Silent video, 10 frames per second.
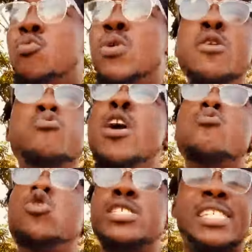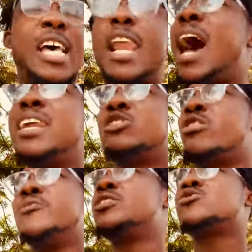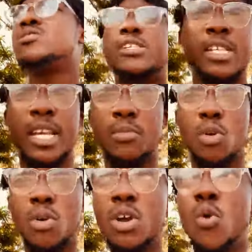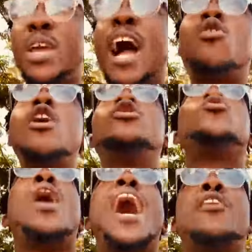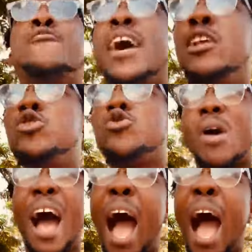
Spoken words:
We won't sell our natural resources anymore. We are going to add value to